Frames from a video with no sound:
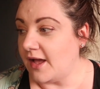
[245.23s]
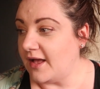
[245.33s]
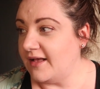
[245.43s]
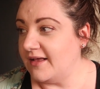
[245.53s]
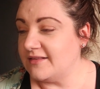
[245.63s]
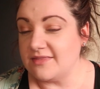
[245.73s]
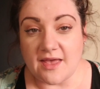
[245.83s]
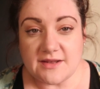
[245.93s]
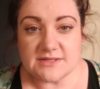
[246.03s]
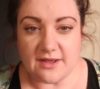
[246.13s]
And
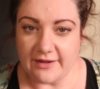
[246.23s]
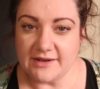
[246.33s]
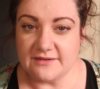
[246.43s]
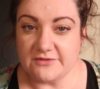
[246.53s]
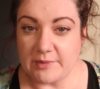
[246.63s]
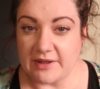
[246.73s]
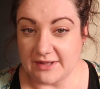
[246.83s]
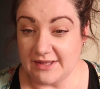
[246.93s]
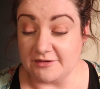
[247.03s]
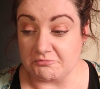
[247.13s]
that's kind of
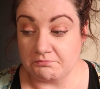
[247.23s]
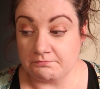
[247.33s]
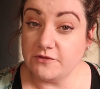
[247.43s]
about it.